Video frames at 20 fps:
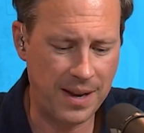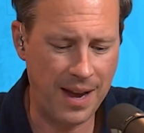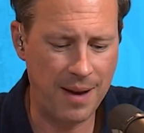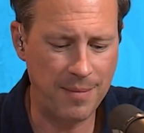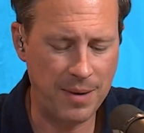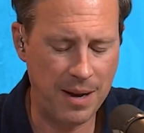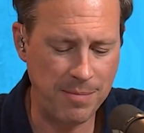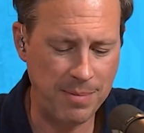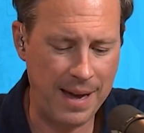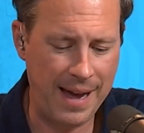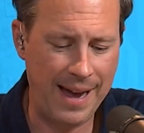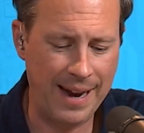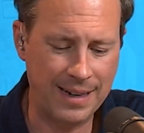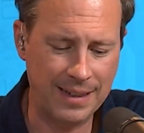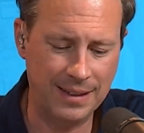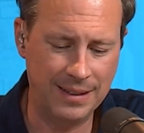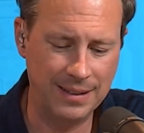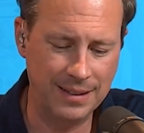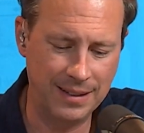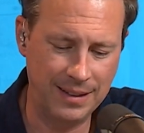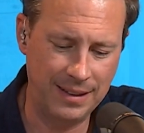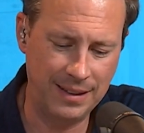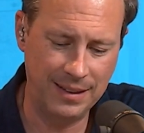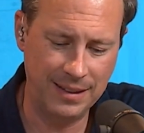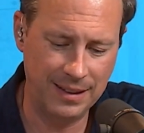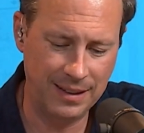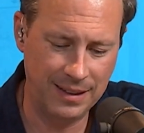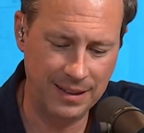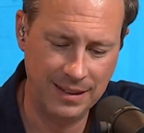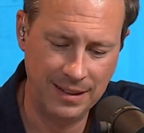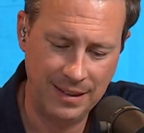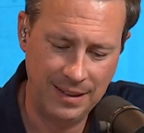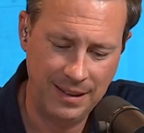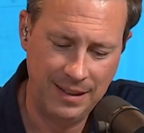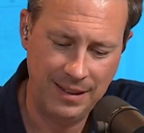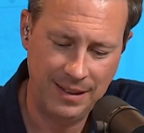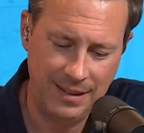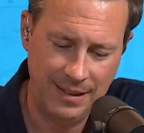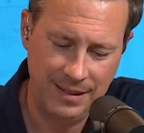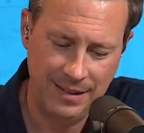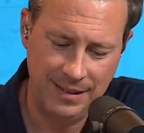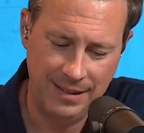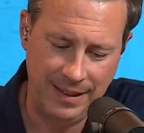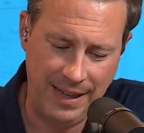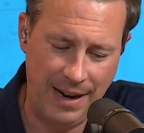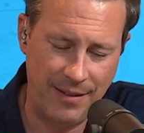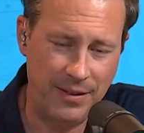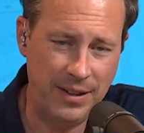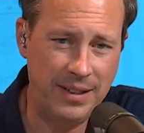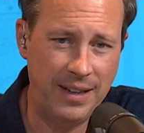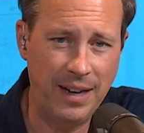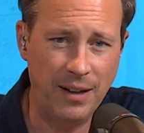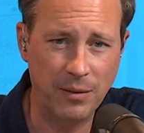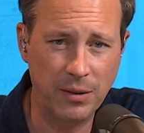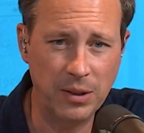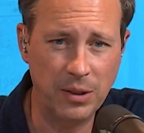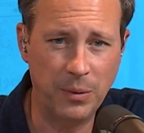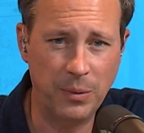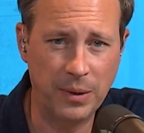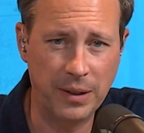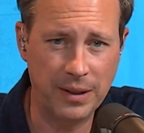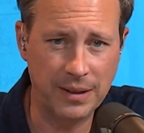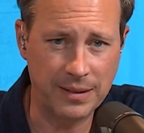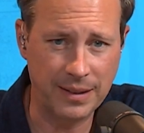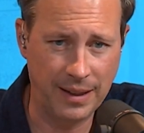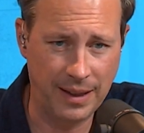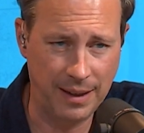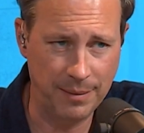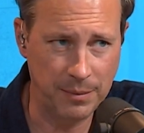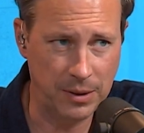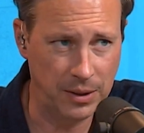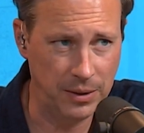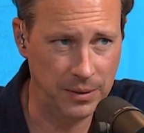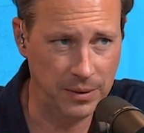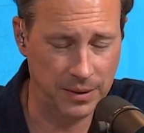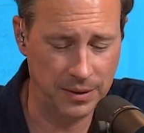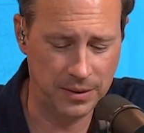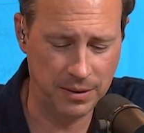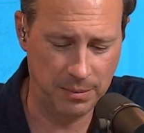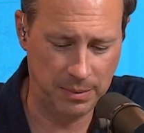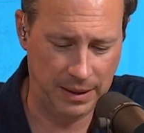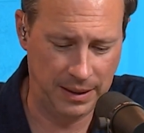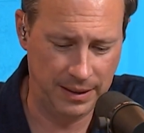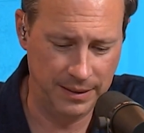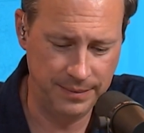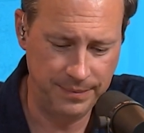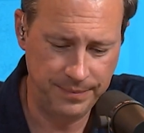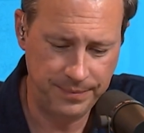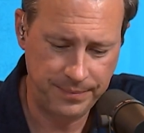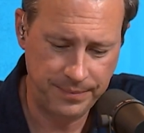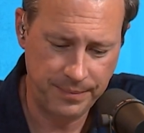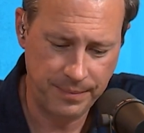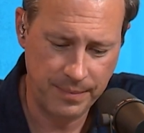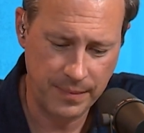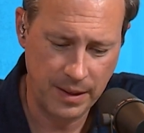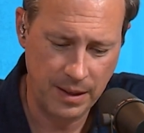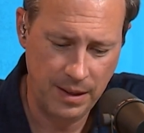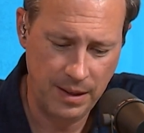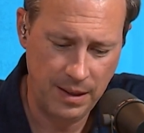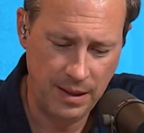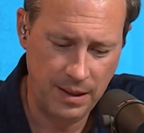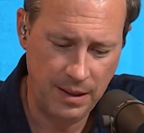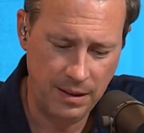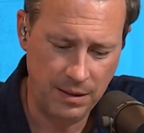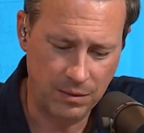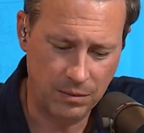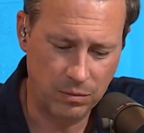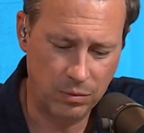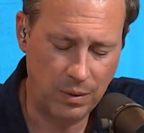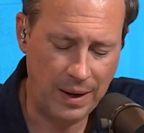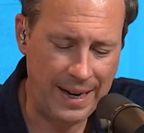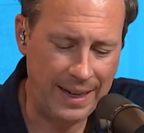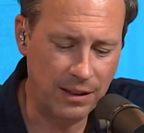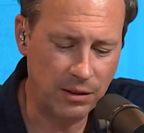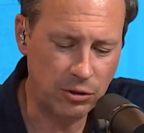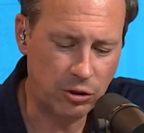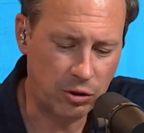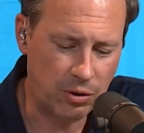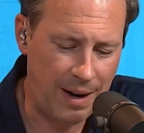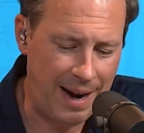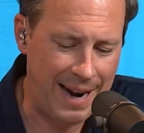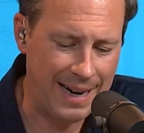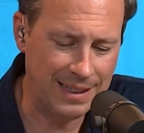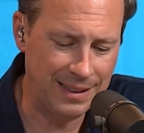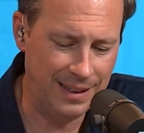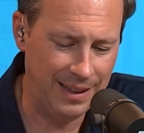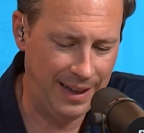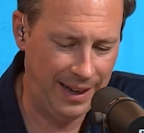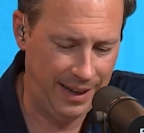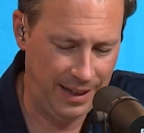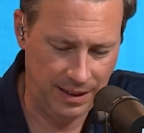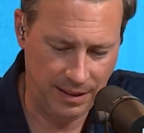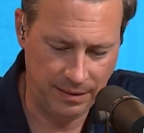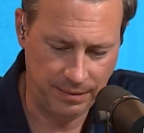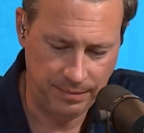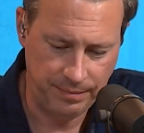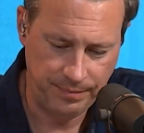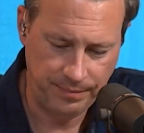got my back on the, everyday real work that I'm clueless about. Rail track lane.